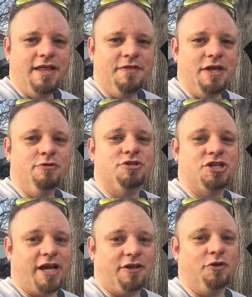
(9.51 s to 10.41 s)
that you
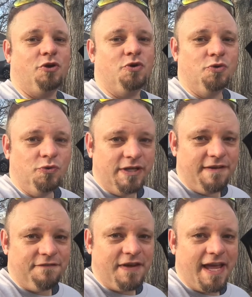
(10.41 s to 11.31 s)
check the cooling
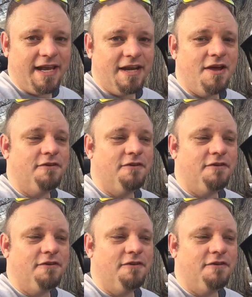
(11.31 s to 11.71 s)
fan